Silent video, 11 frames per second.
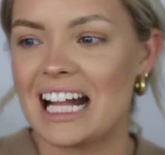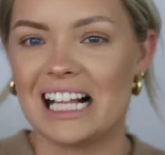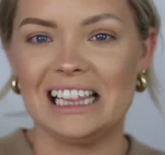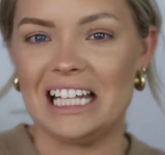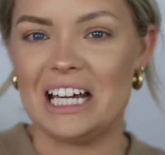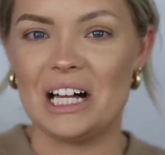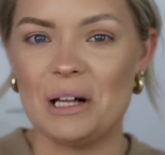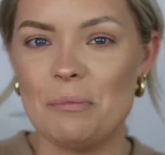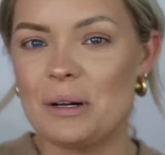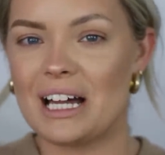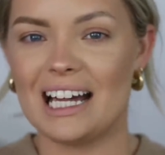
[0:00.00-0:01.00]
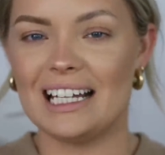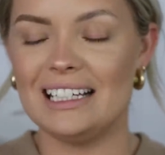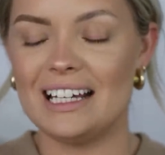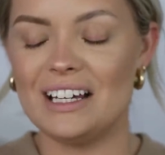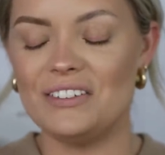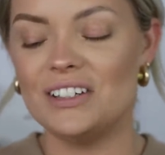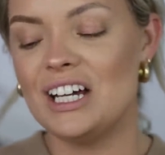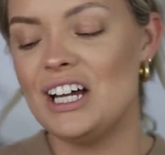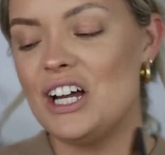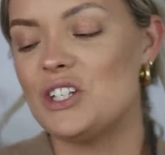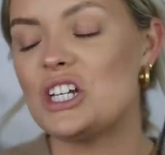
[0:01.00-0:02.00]
club kind of.
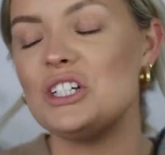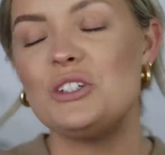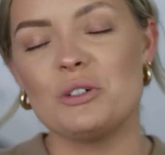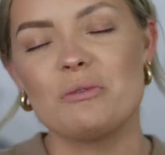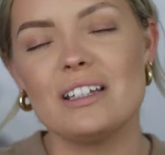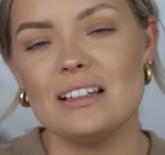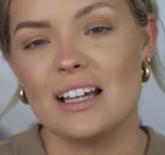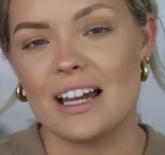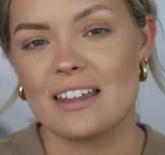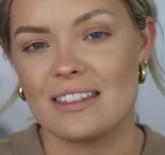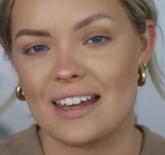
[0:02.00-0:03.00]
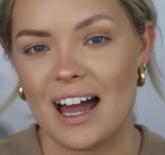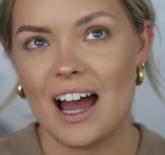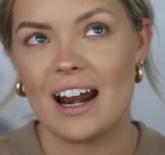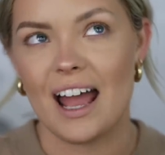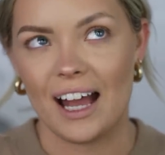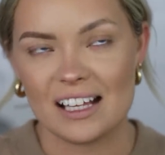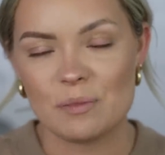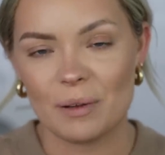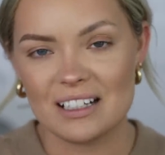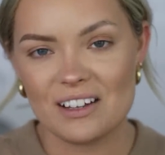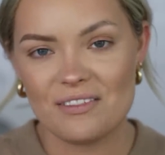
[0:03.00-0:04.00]
So I do really like that
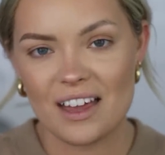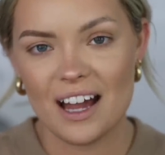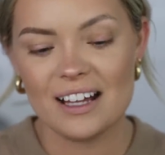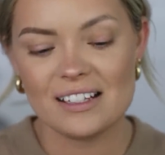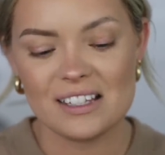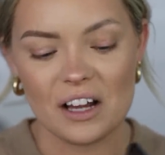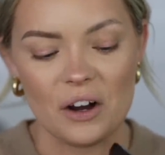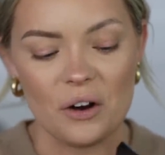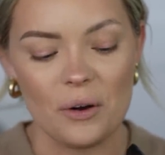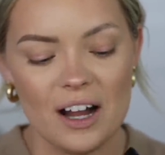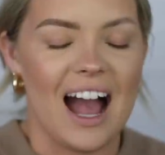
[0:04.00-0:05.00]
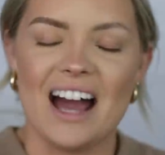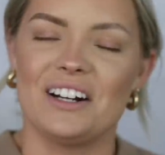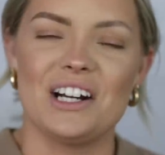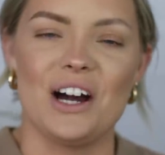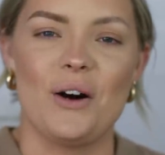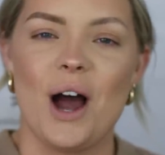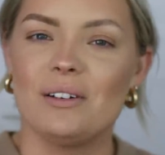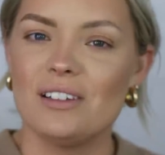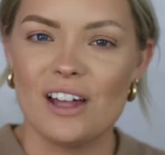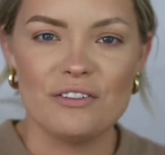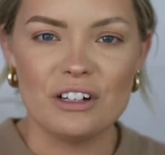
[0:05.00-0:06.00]
aspect of that. So I don't know, I would
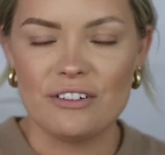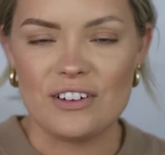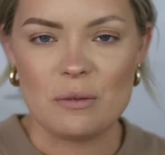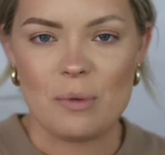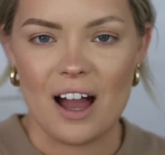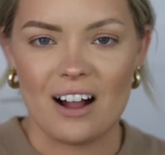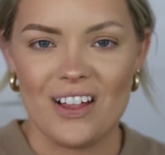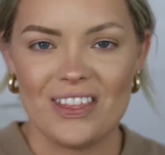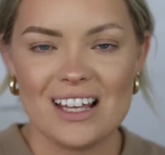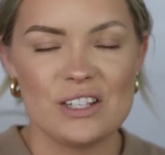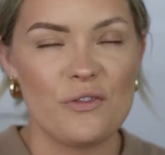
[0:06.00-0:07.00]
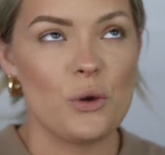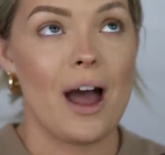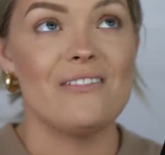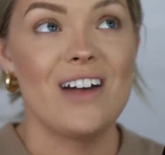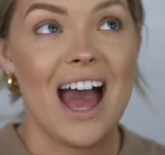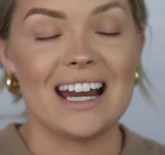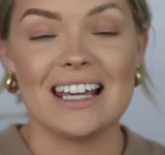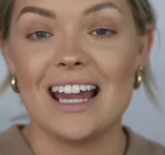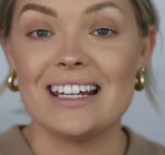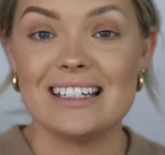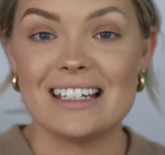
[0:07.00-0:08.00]
love your feedback on this. If you have any
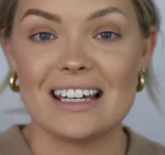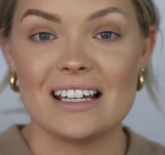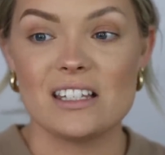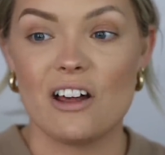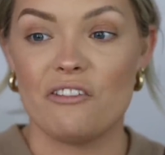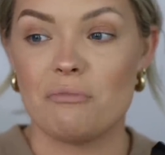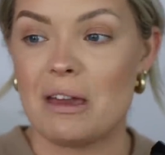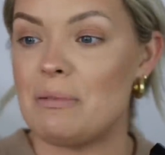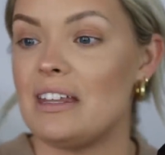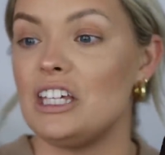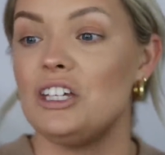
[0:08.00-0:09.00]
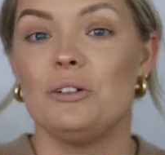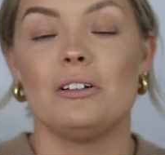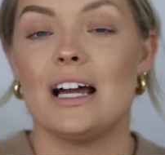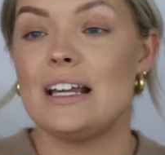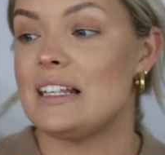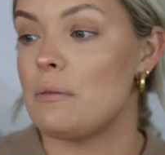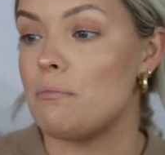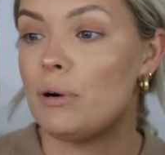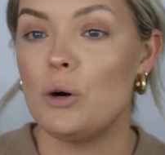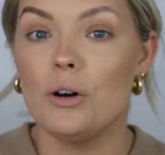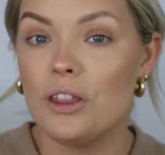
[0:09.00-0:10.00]
ideas of maybe like utilizing
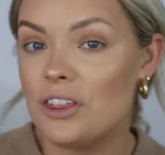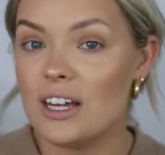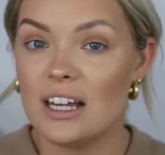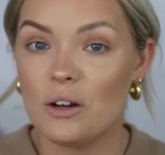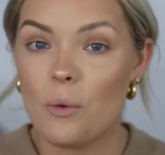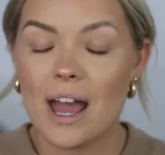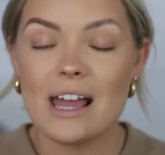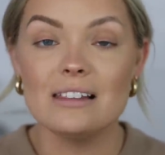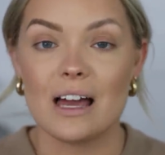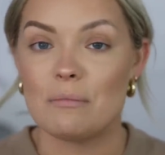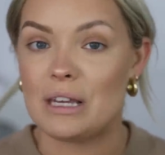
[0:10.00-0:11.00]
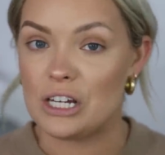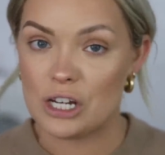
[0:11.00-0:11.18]
both in a way, let me